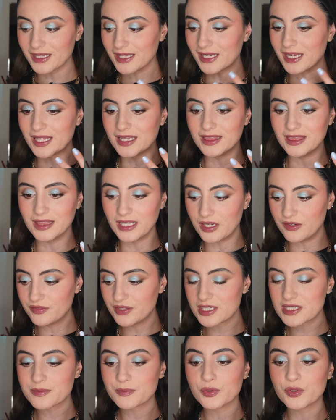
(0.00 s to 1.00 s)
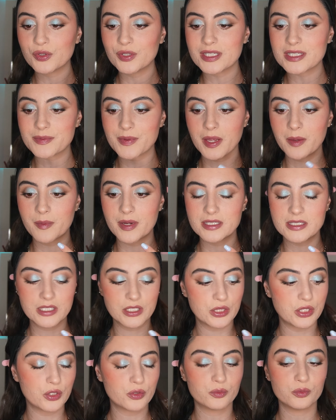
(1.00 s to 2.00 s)
Like, I love this maroon. It's making my
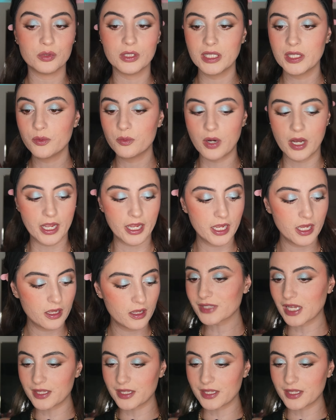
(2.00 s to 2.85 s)
teeth look really white.